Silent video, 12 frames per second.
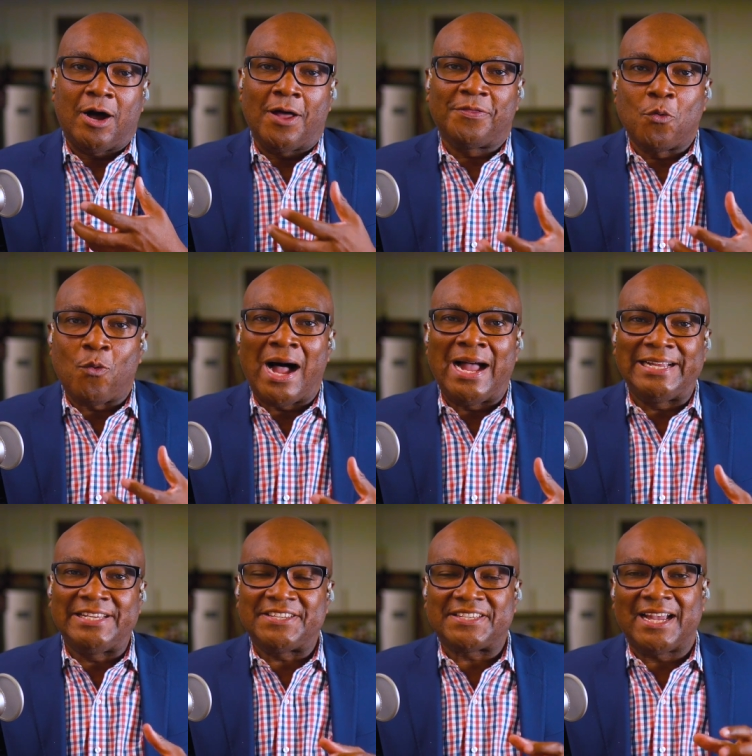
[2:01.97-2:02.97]

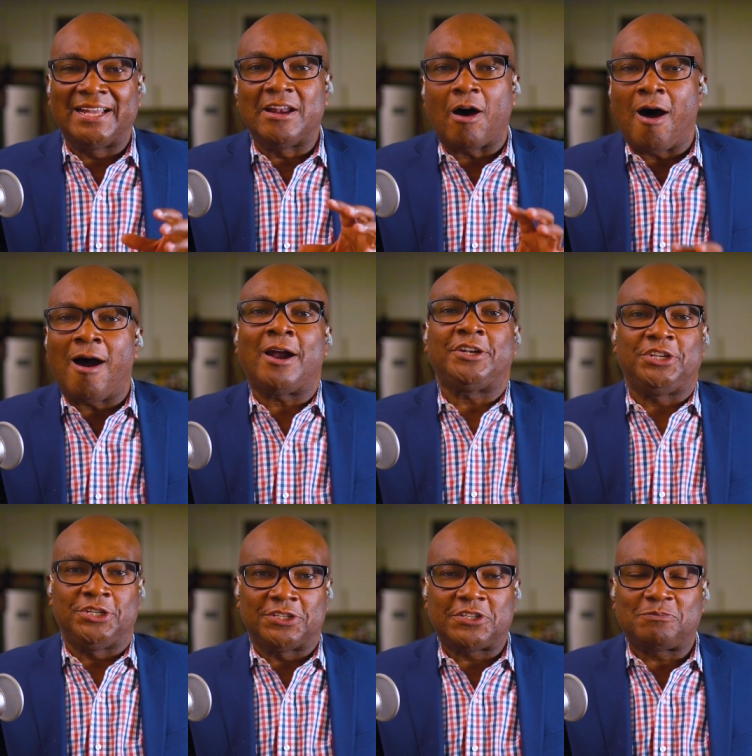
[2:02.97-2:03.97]
otherwise an
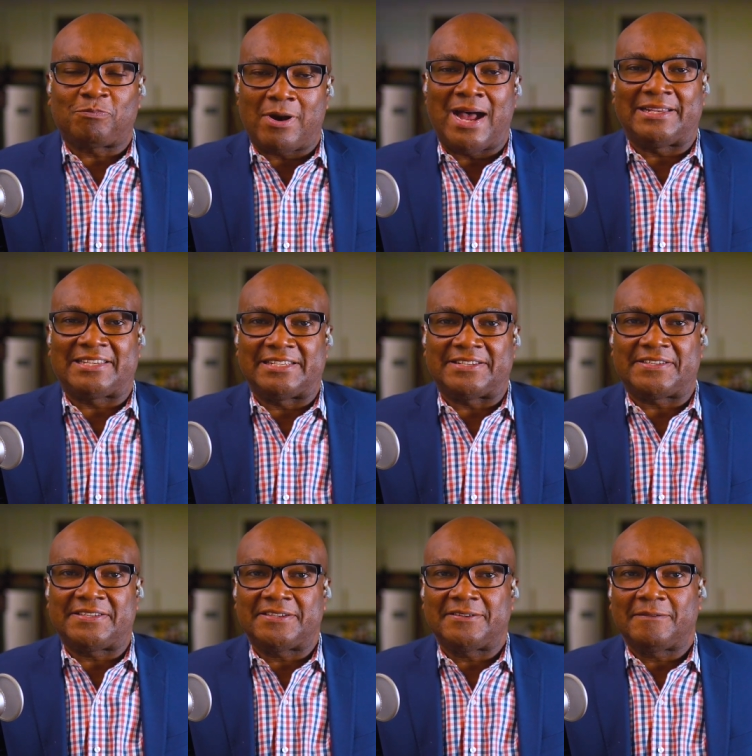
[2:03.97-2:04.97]
arduous
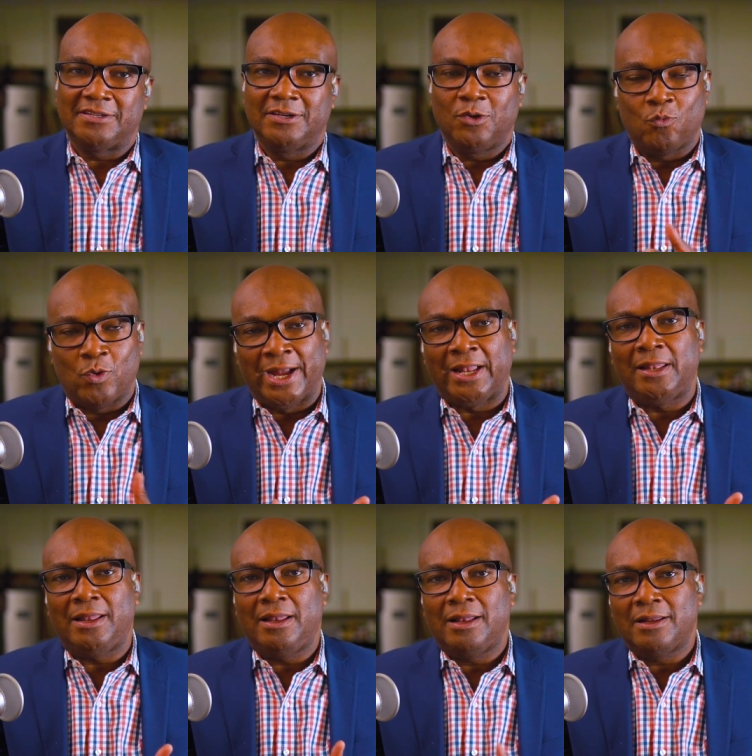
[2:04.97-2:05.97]
process.
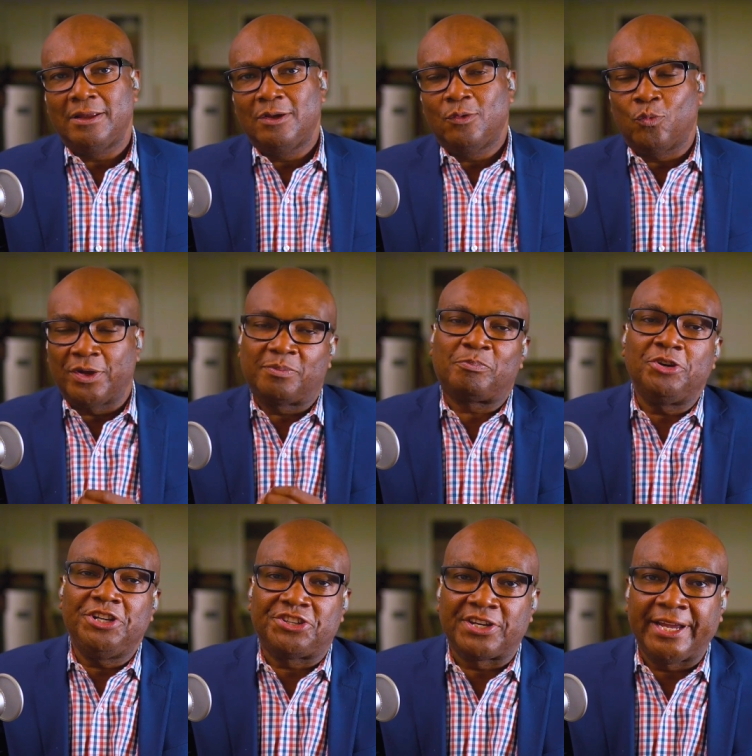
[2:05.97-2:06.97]
Well, with
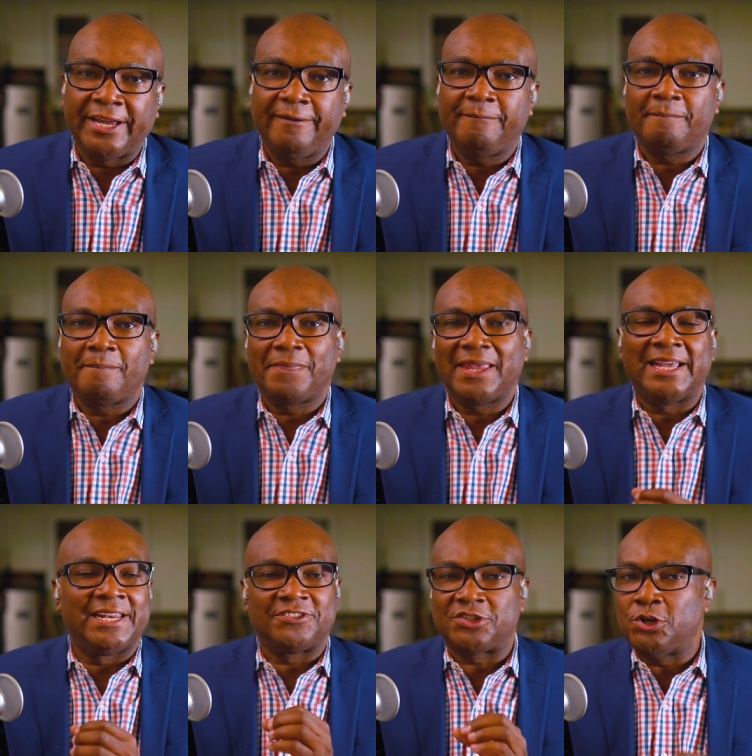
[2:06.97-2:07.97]
preaching, it
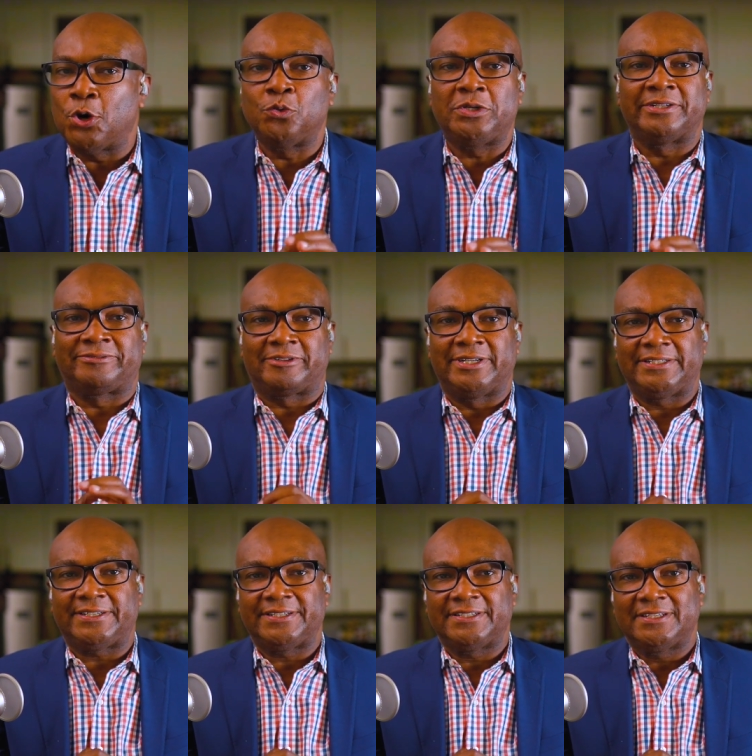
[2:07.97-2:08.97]
is no
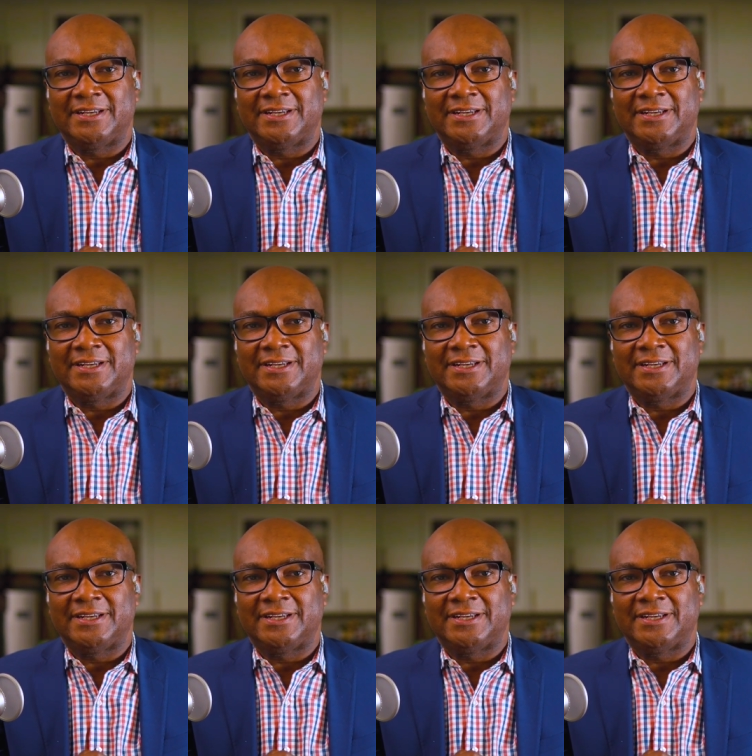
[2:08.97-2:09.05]
different.